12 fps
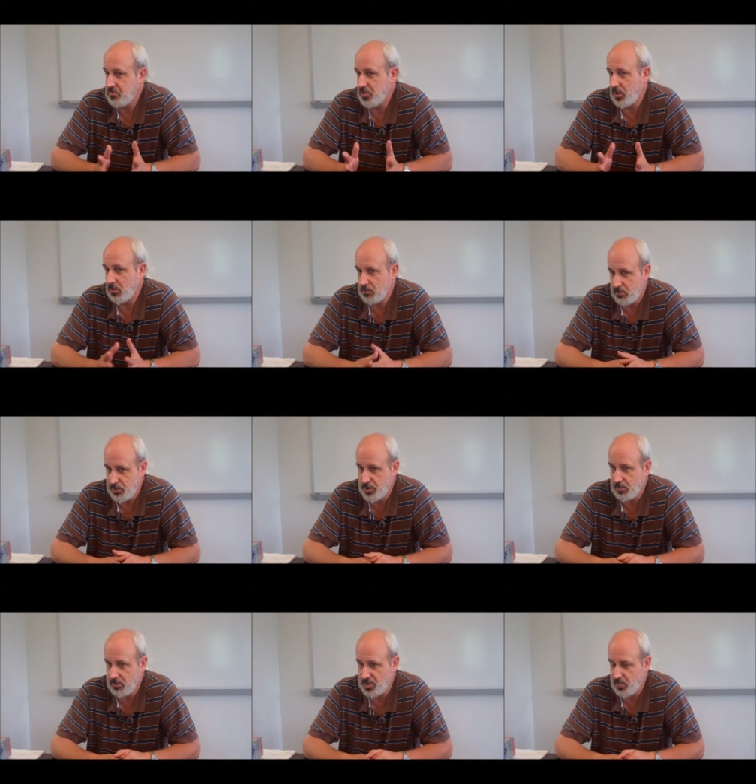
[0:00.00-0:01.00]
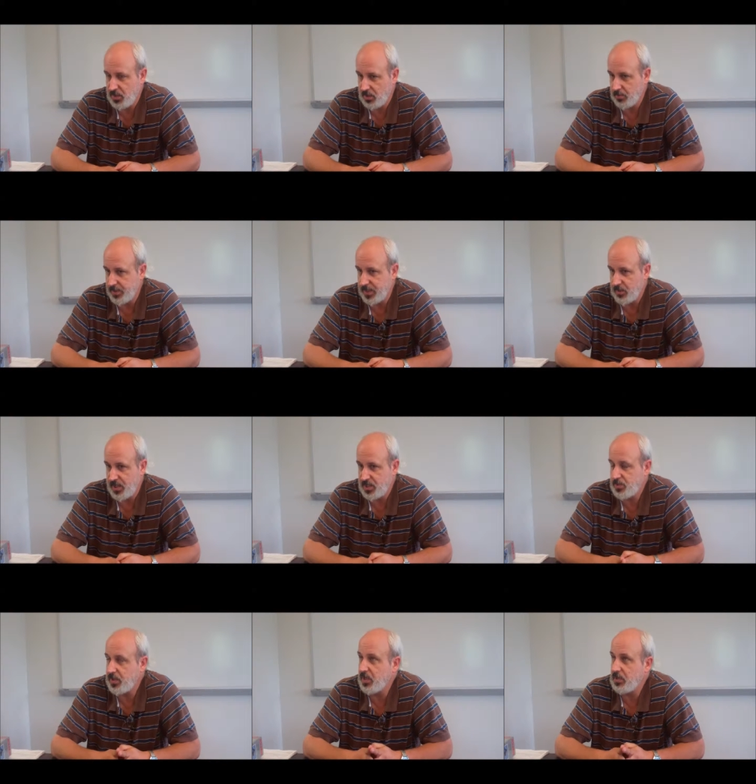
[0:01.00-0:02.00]
you know, generally speaking,
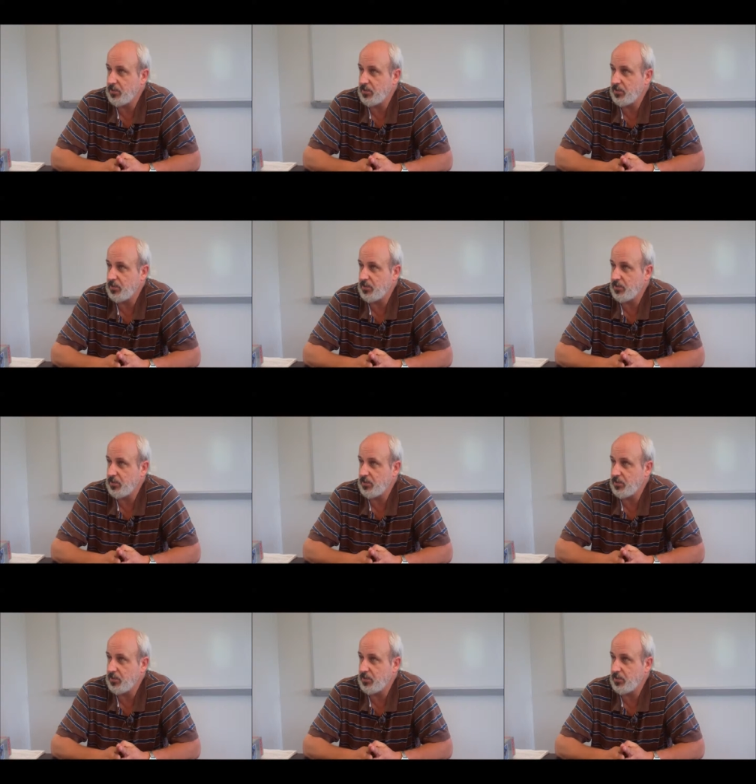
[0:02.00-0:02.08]
biomass